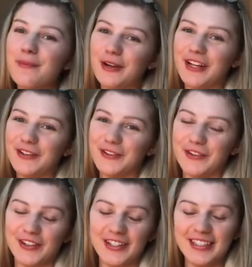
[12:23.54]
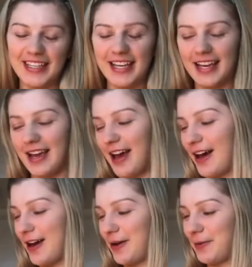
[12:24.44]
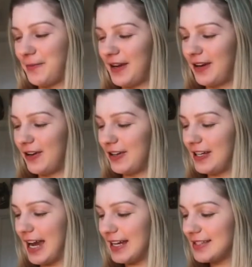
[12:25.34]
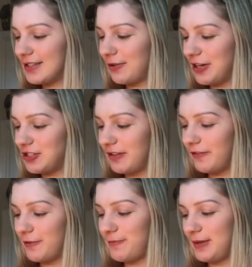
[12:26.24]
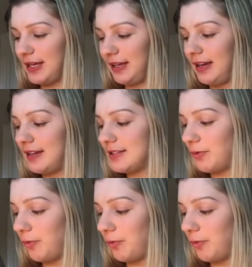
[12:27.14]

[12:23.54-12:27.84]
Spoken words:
pretty cool. Her next question for me is,